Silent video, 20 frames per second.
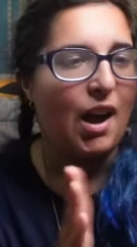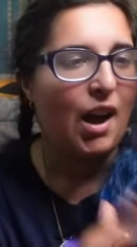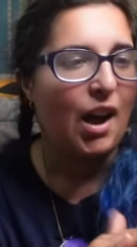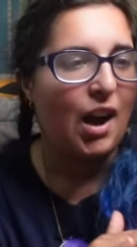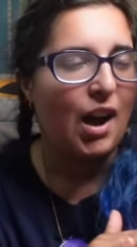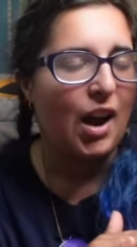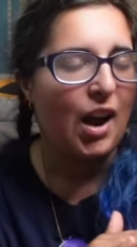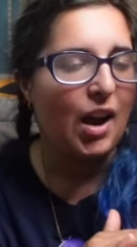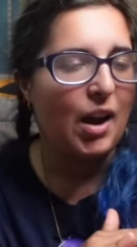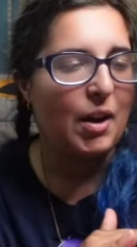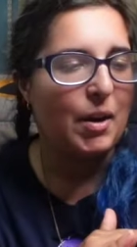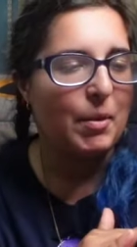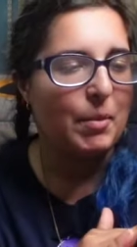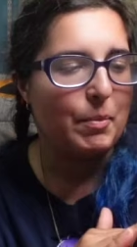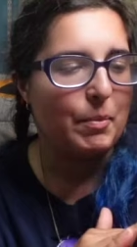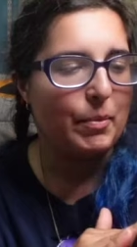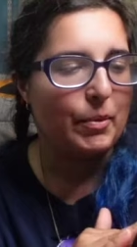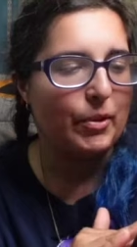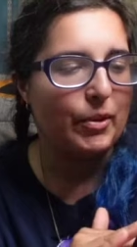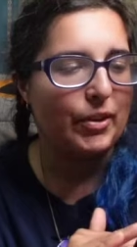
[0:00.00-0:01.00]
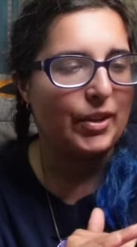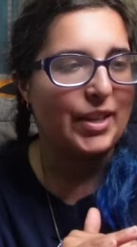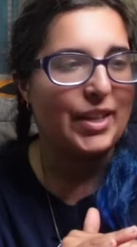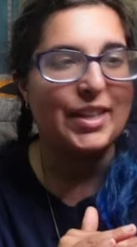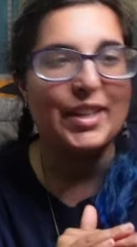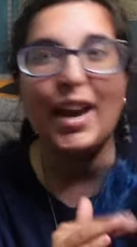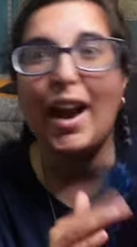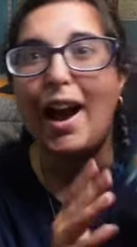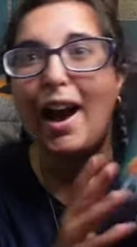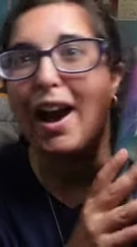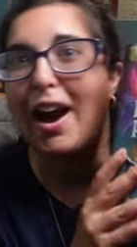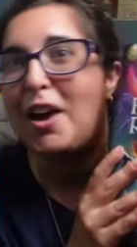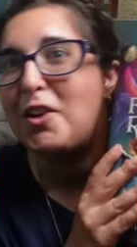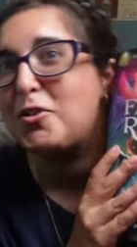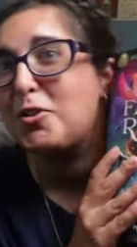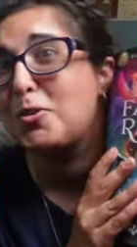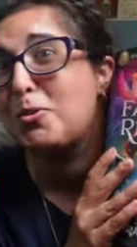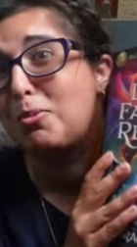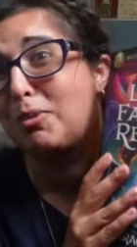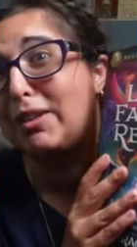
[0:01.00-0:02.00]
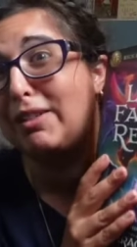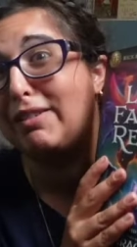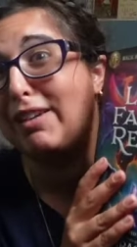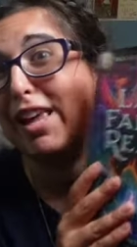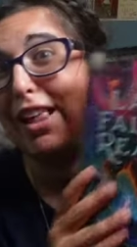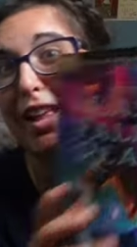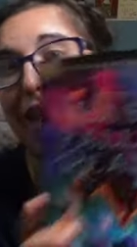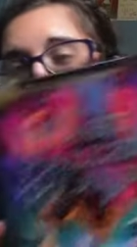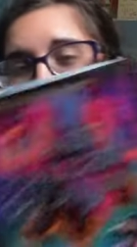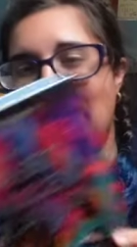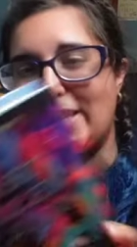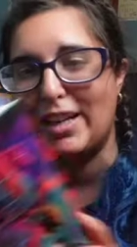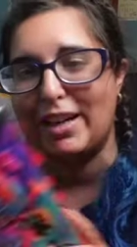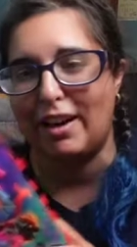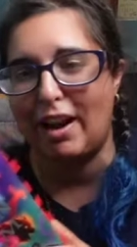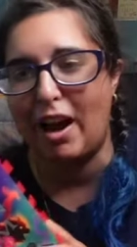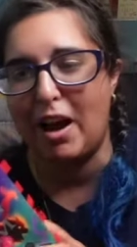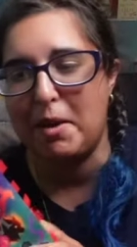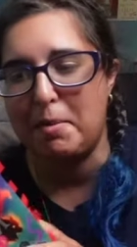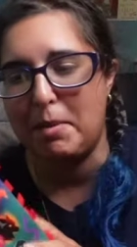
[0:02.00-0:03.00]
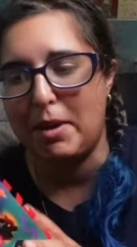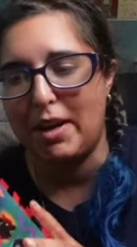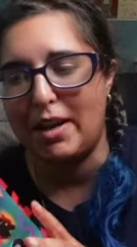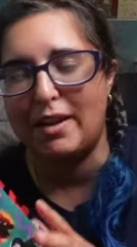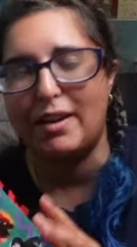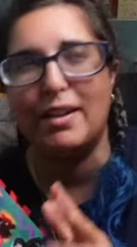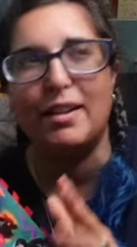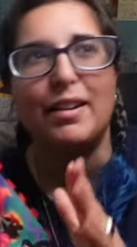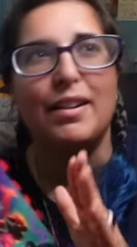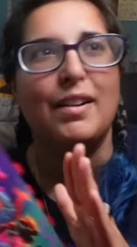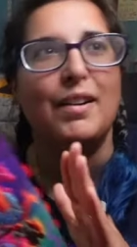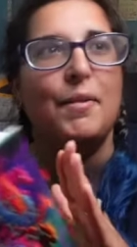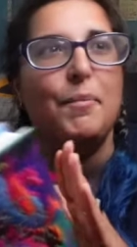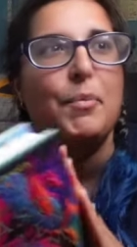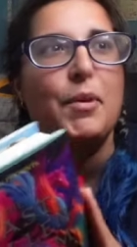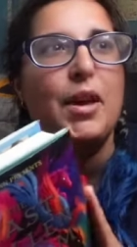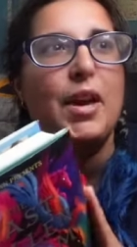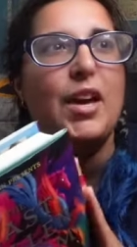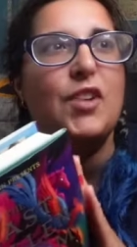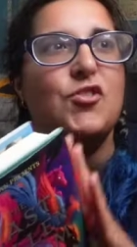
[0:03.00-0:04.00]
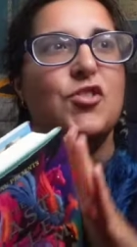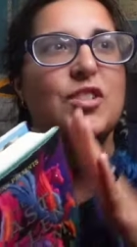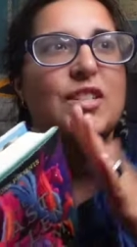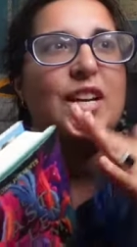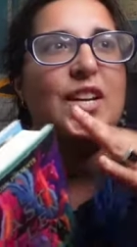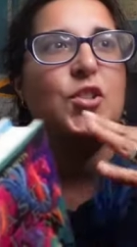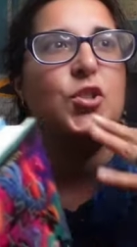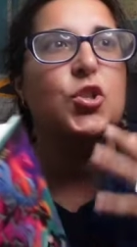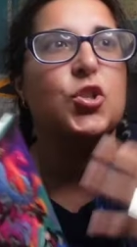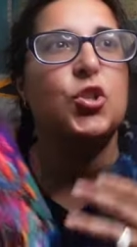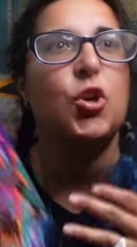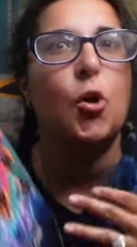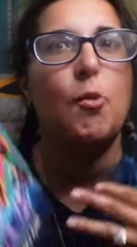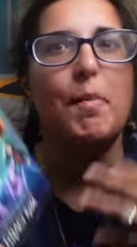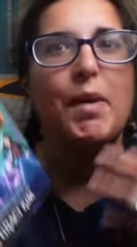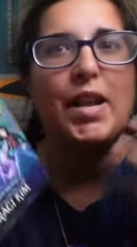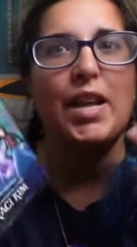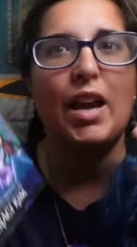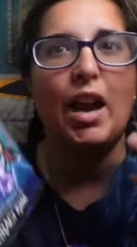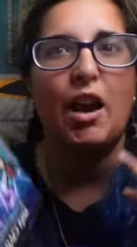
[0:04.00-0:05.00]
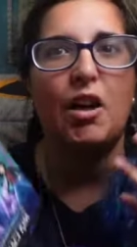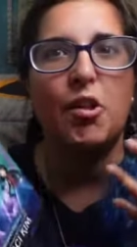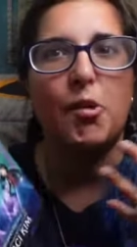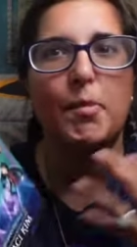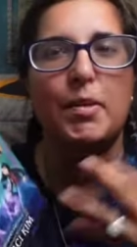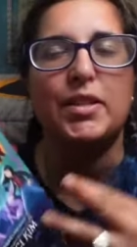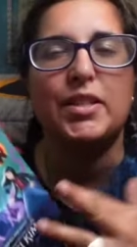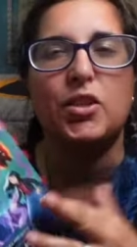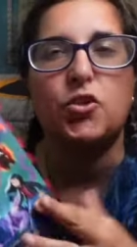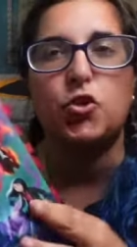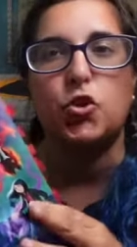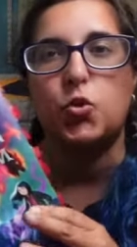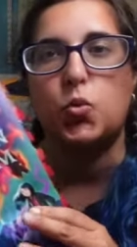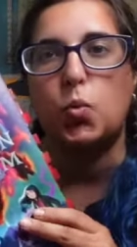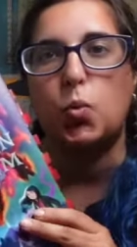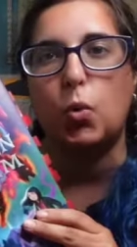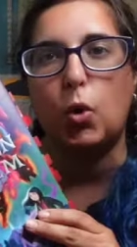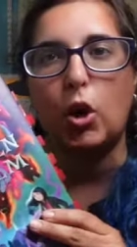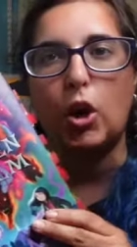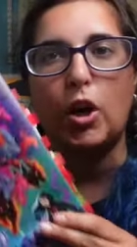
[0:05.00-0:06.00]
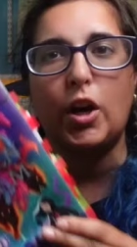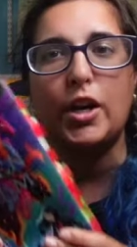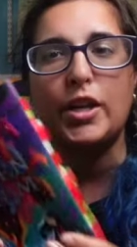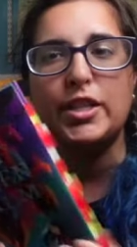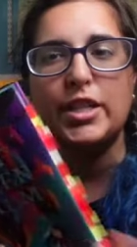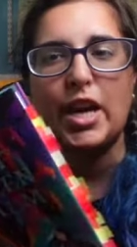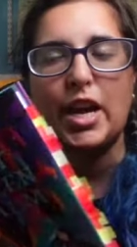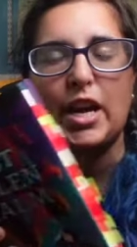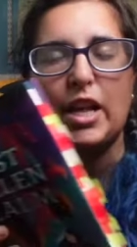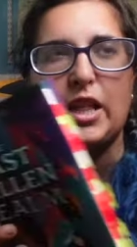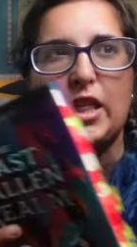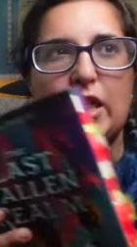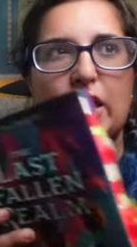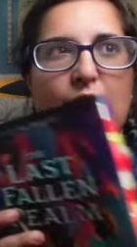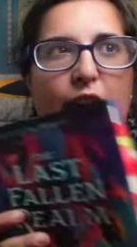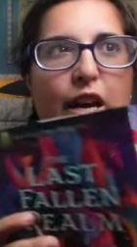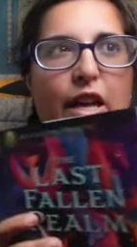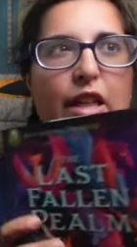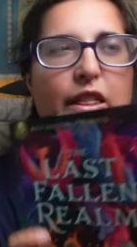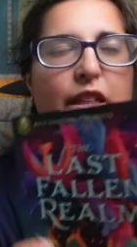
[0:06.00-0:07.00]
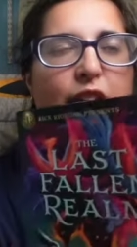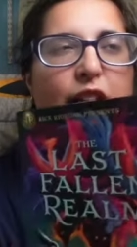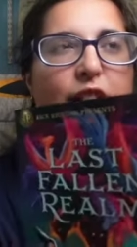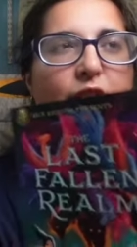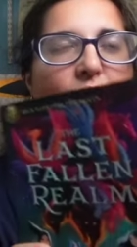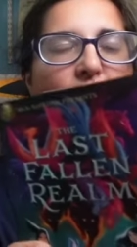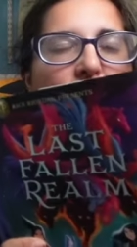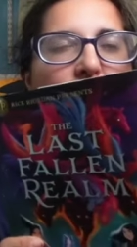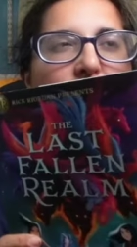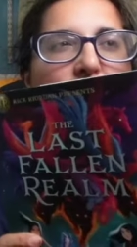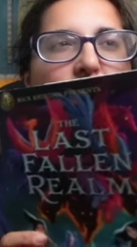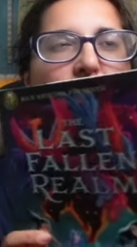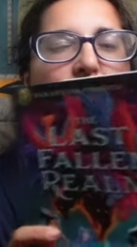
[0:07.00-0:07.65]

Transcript: Um, yeah, I just really, really liked it. I mean, it just had so many elements that just worked. And I think that like